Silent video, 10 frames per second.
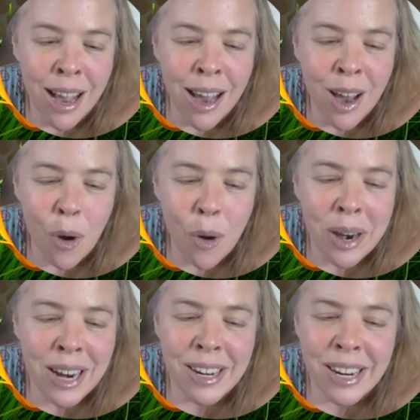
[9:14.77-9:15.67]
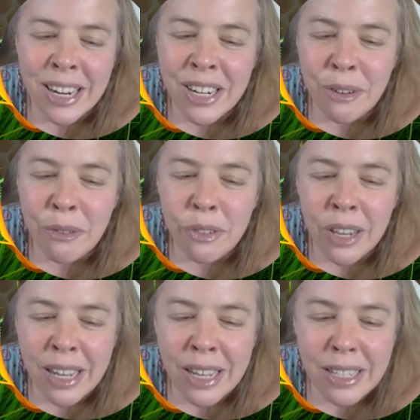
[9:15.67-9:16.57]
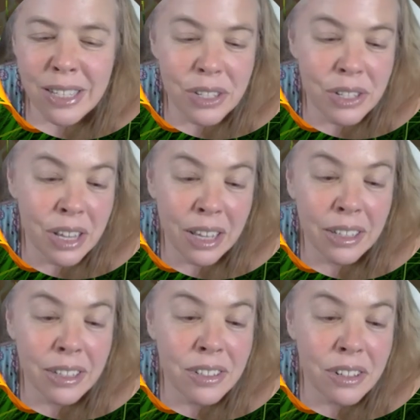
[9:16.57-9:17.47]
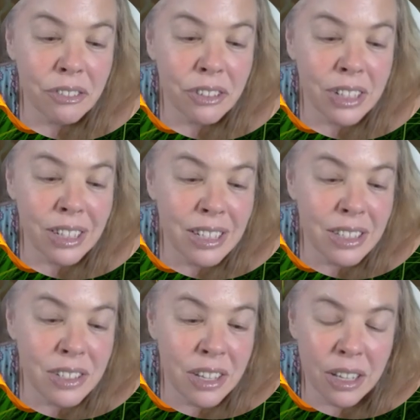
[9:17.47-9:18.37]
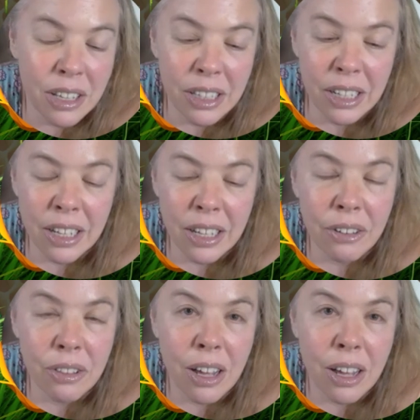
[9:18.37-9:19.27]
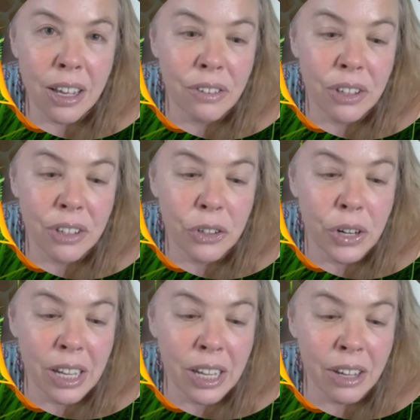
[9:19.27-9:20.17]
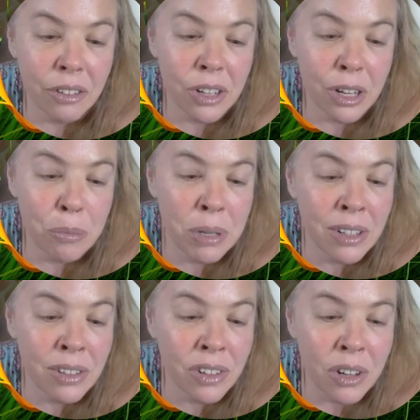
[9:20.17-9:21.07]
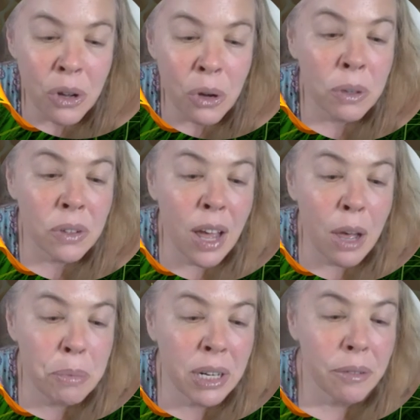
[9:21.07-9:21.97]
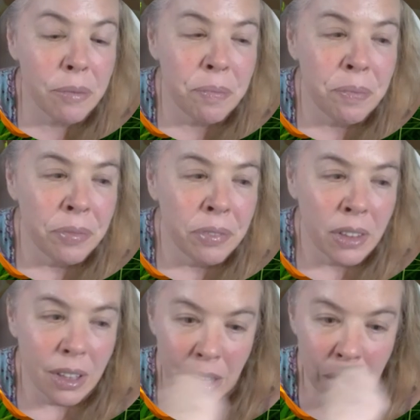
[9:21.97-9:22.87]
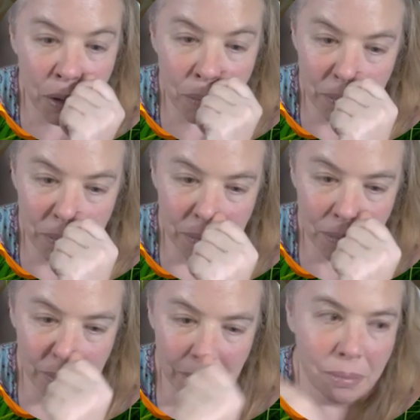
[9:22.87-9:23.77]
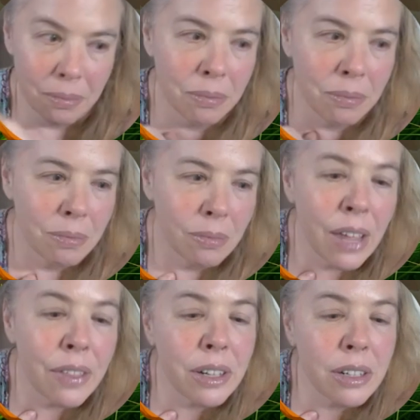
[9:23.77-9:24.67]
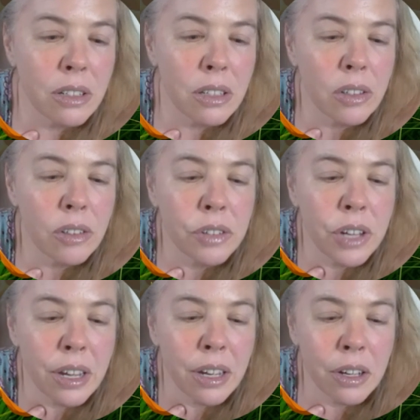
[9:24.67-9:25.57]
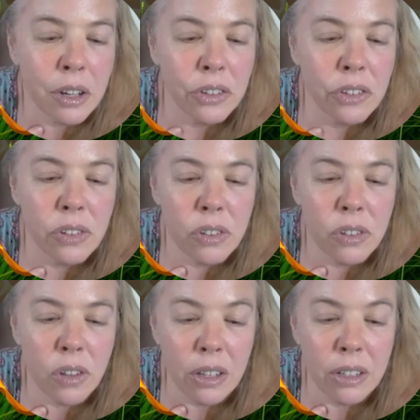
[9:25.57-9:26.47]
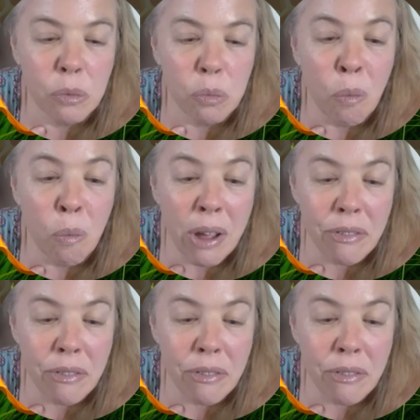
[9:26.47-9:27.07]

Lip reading: orientation flights? Are they cleansing flights? Are they cleaning out the hive? Are they dragging out dead bees? What's happening? And then take a good solid whiff